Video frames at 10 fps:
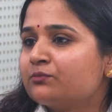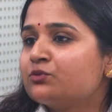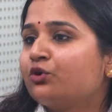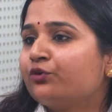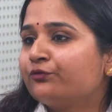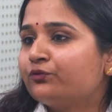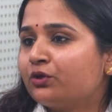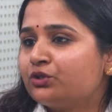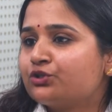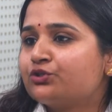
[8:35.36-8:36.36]
sort of
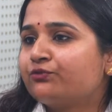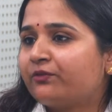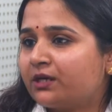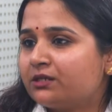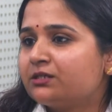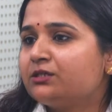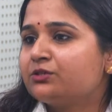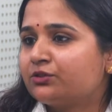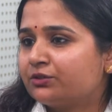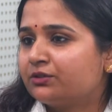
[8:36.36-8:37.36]
knowledge to
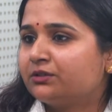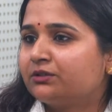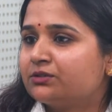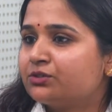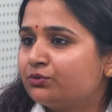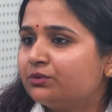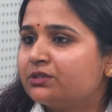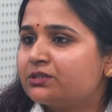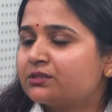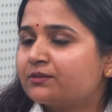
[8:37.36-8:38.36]
faculties or
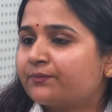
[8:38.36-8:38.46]
students?